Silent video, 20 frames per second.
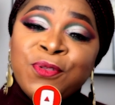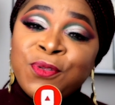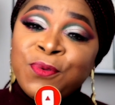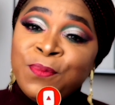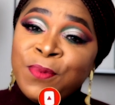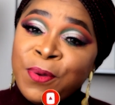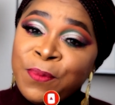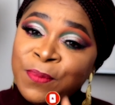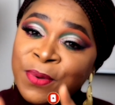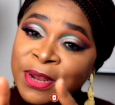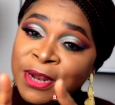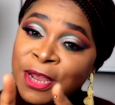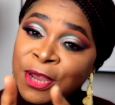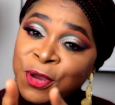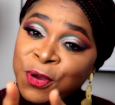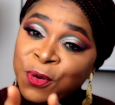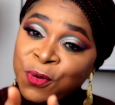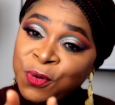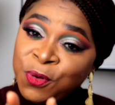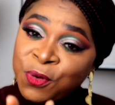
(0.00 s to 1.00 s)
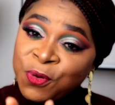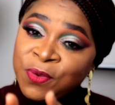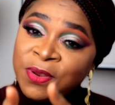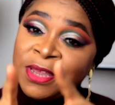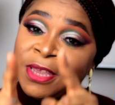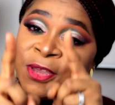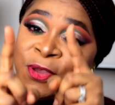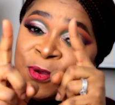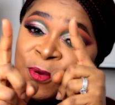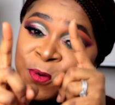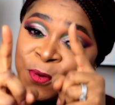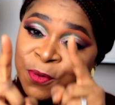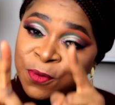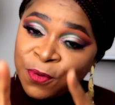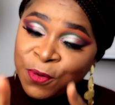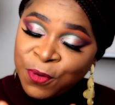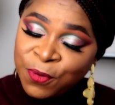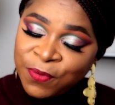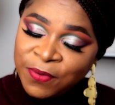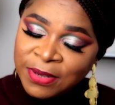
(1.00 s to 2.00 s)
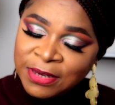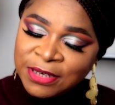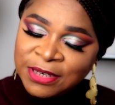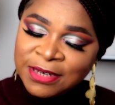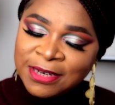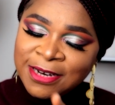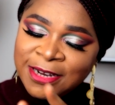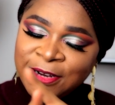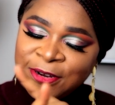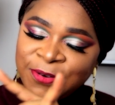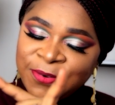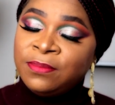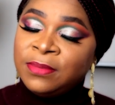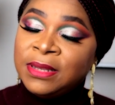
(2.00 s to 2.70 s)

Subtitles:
Remember that you're unique, you're original.